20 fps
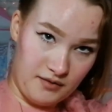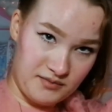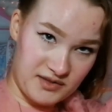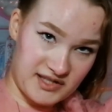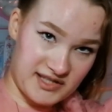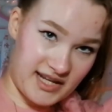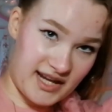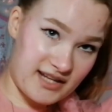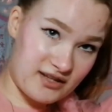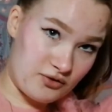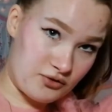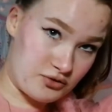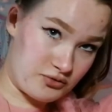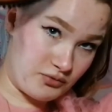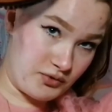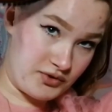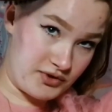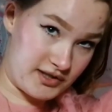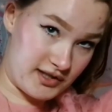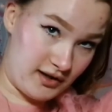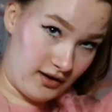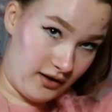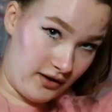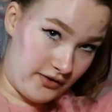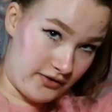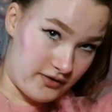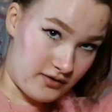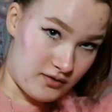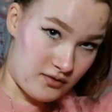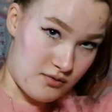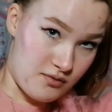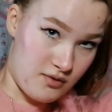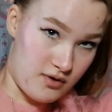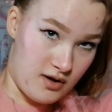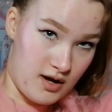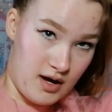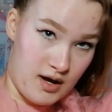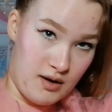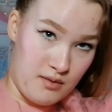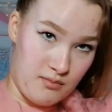I'm saying those words a lot,
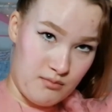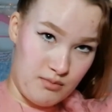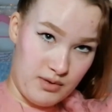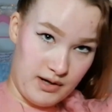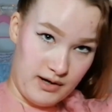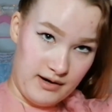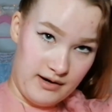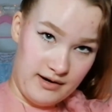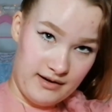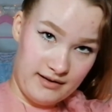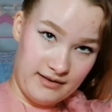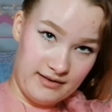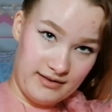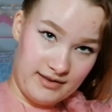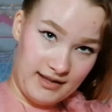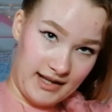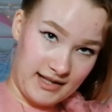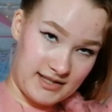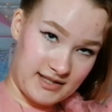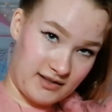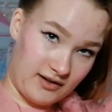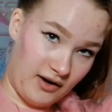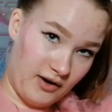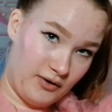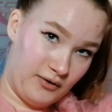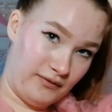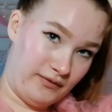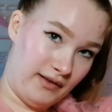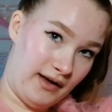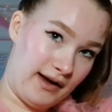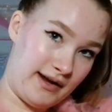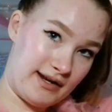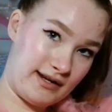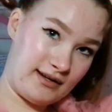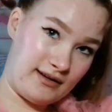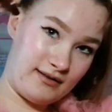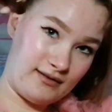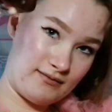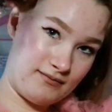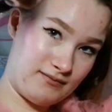but that's kind of
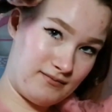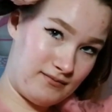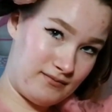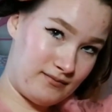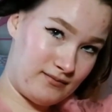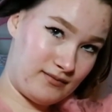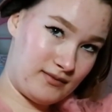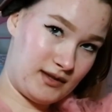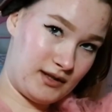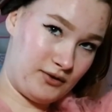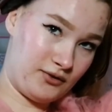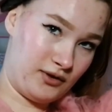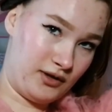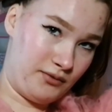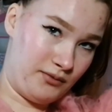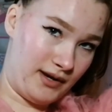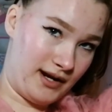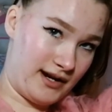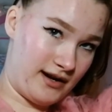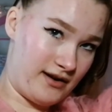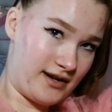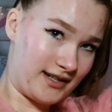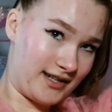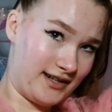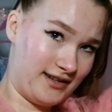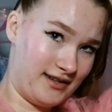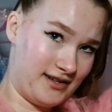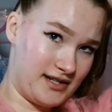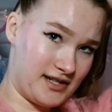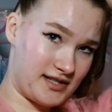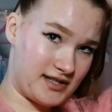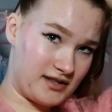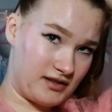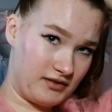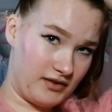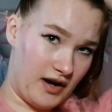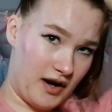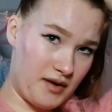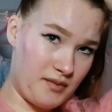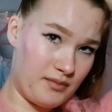like the only way I can
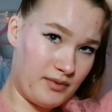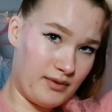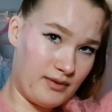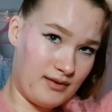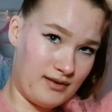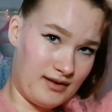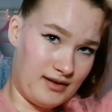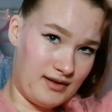describe